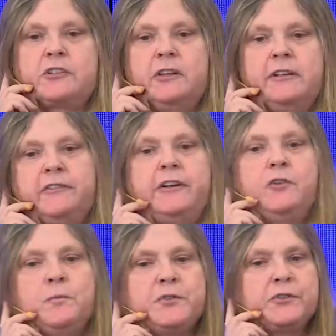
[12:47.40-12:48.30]
delivery
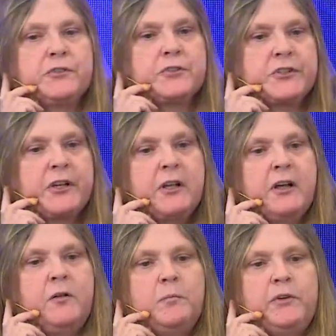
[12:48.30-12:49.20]
options
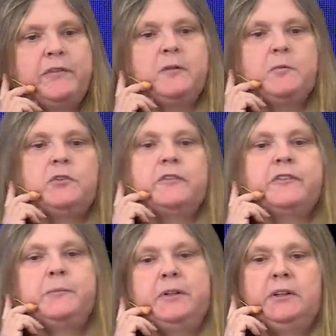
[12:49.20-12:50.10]
and moving more of
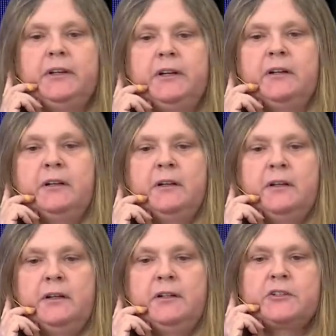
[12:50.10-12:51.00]
the building
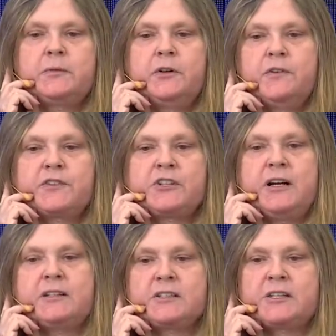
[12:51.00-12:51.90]
into an
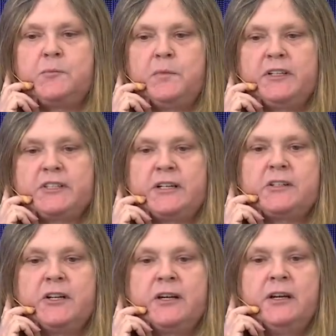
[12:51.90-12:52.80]
off-site assembly
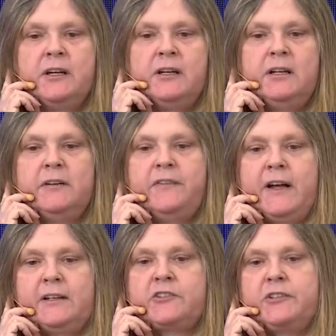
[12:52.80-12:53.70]
setting in a
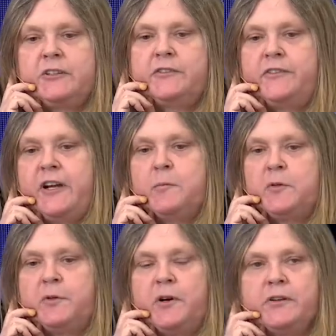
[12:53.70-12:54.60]
factory-to-frame
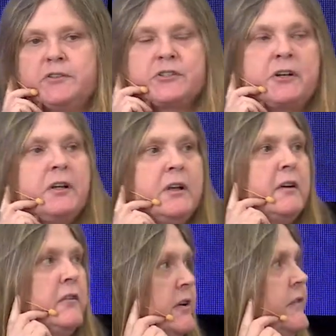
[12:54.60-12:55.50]
approach
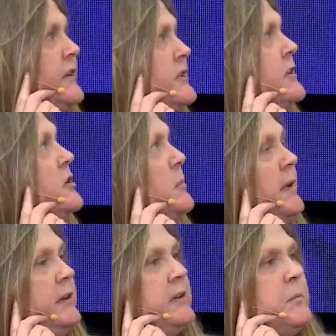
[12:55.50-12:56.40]
for the physical
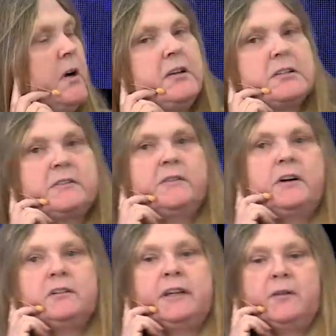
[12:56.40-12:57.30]
built parts of
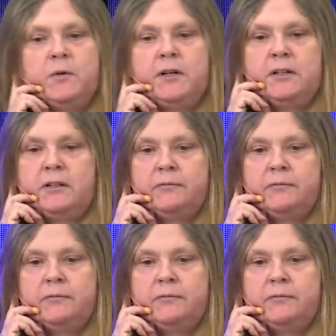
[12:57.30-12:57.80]
our network.